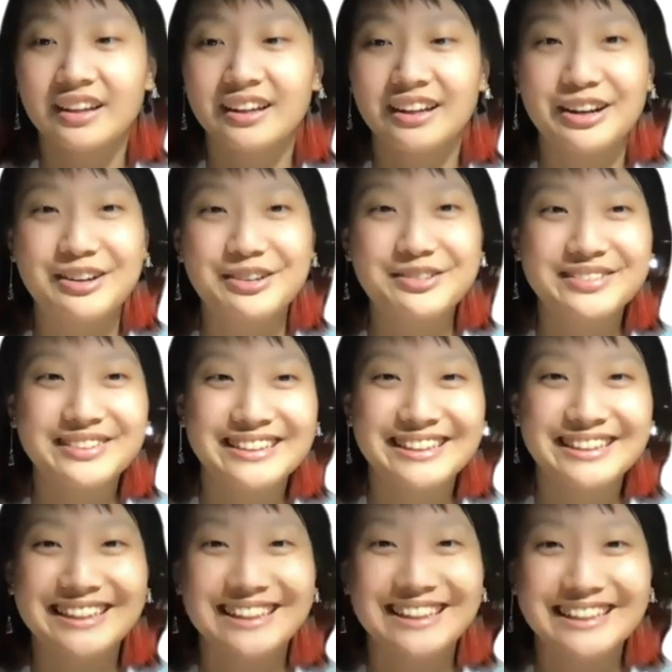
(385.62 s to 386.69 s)
Oh,
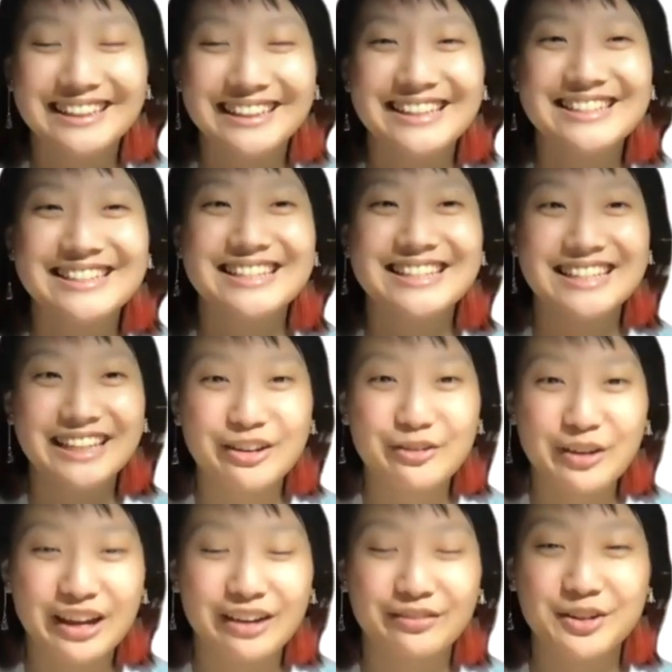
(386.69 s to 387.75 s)
nice to see that
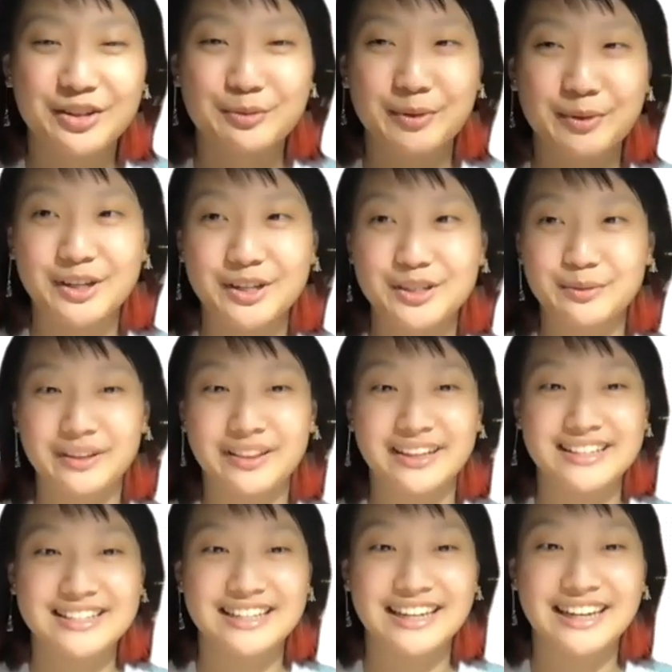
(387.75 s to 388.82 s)
we have our speakers with
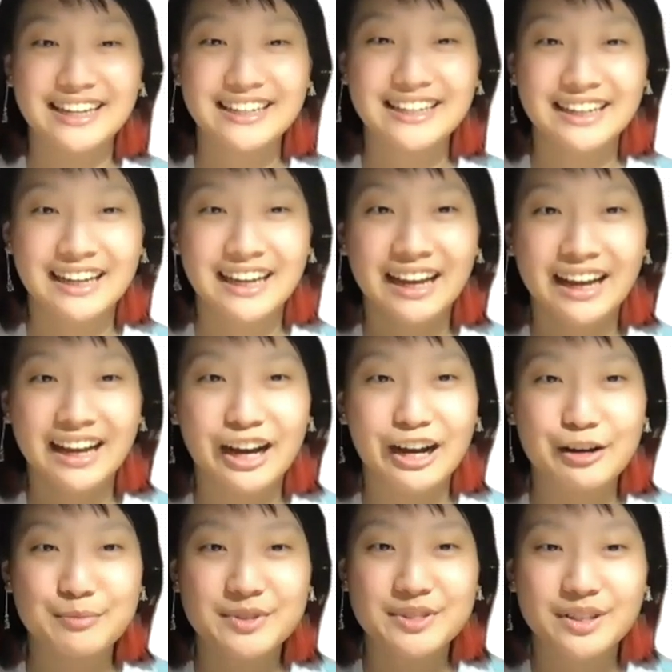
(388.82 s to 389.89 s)
us today.
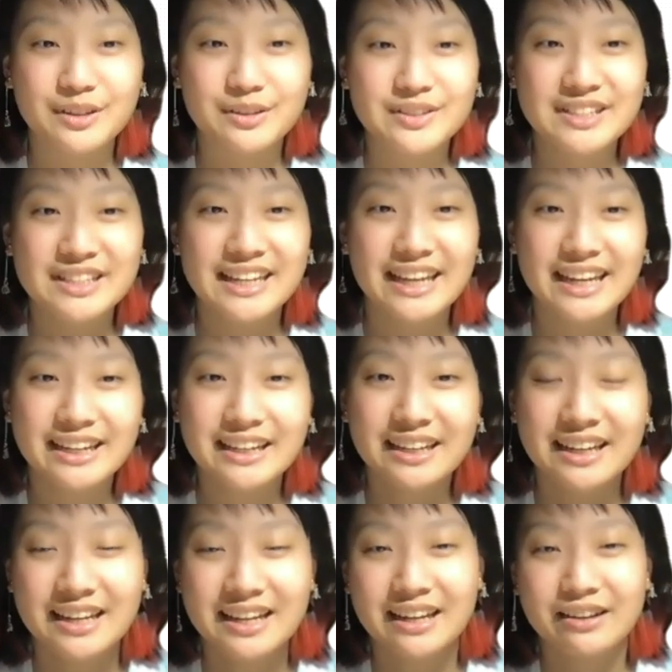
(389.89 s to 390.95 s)
So today
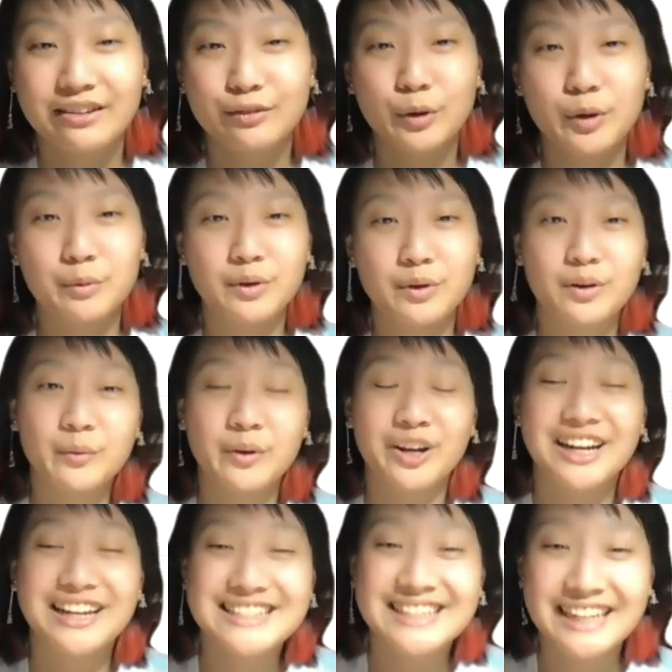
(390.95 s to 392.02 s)
we
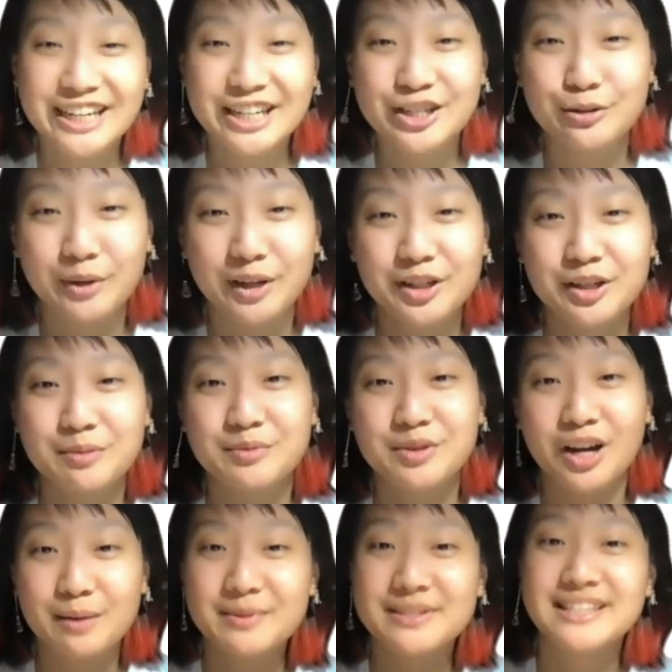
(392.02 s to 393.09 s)
are excited to welcome
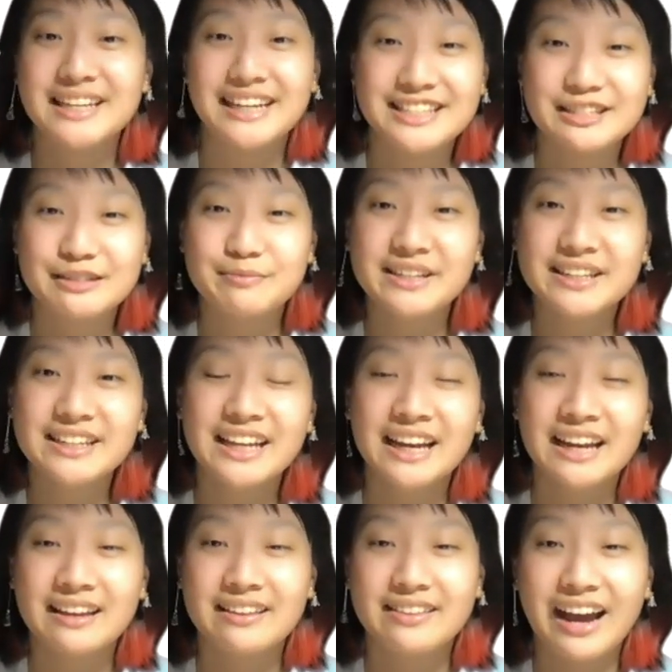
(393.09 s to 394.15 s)
Thomas Eisenmann,
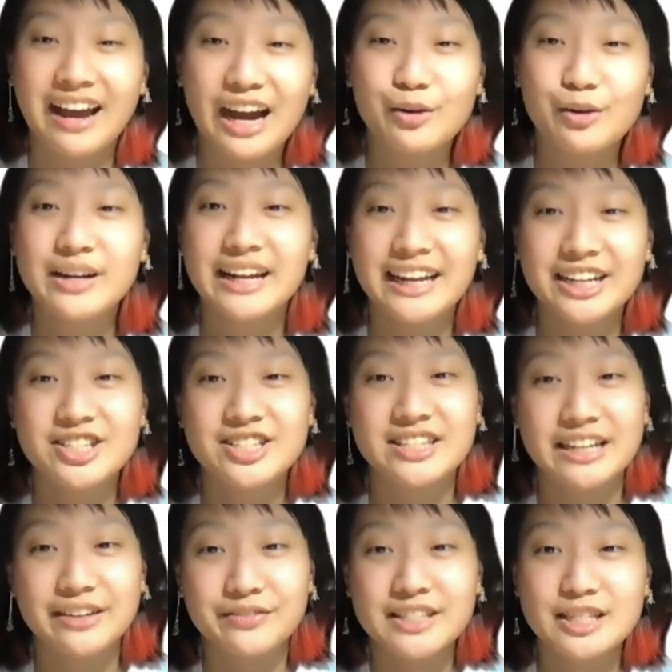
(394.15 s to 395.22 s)
the Howard H.
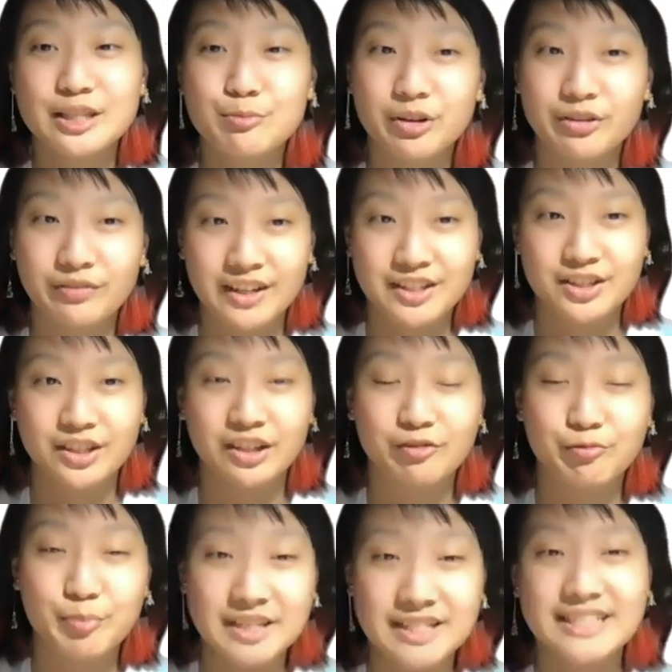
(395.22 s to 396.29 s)
Stevenson Professor
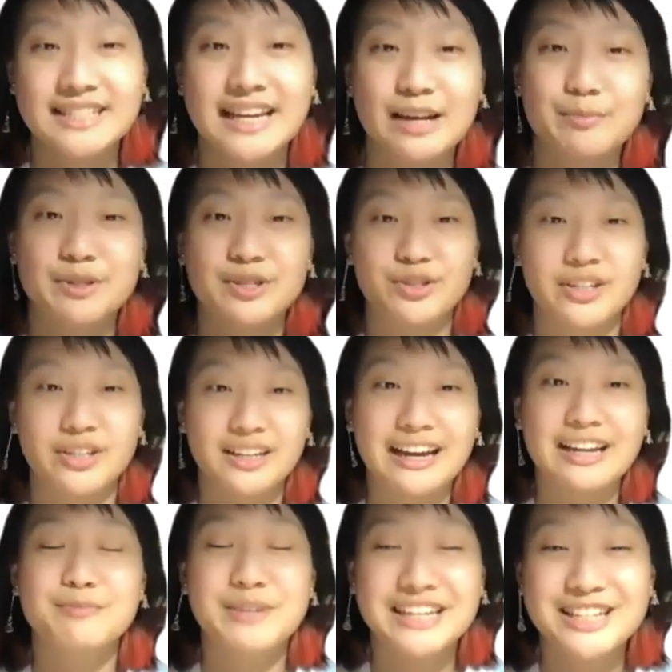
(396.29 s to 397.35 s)
of Business
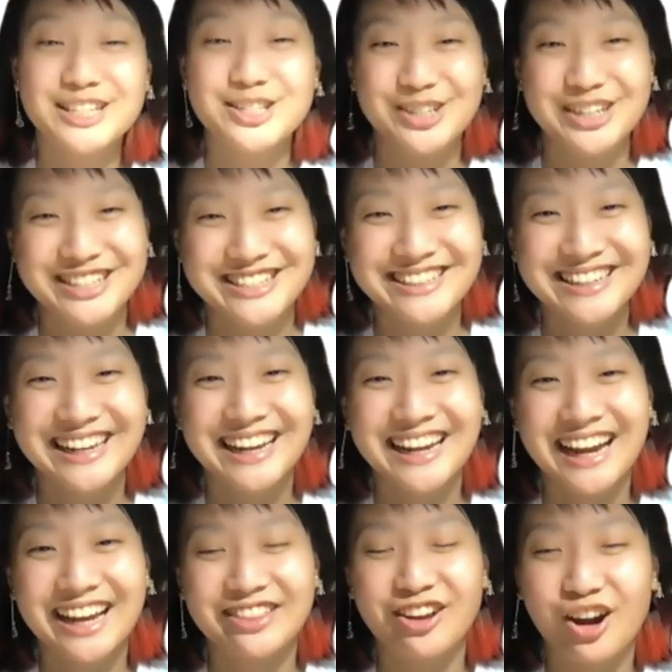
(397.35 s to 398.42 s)
Administration
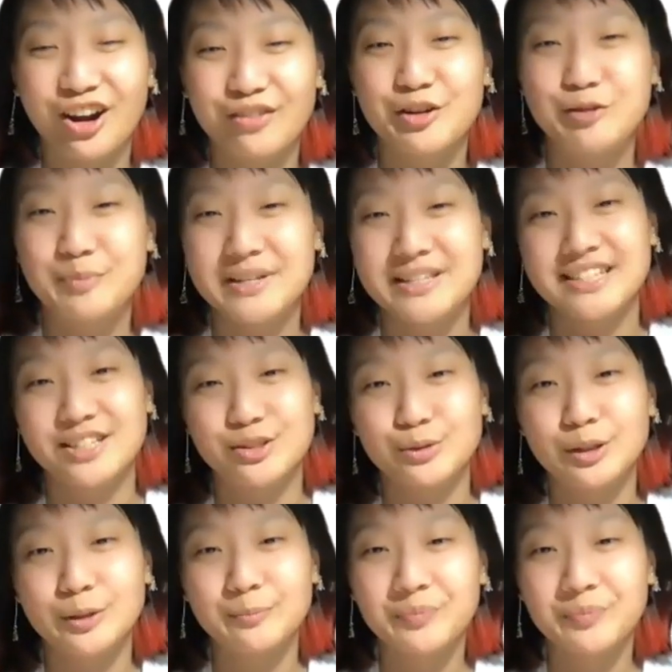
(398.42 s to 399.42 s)
at the Harvard Business School,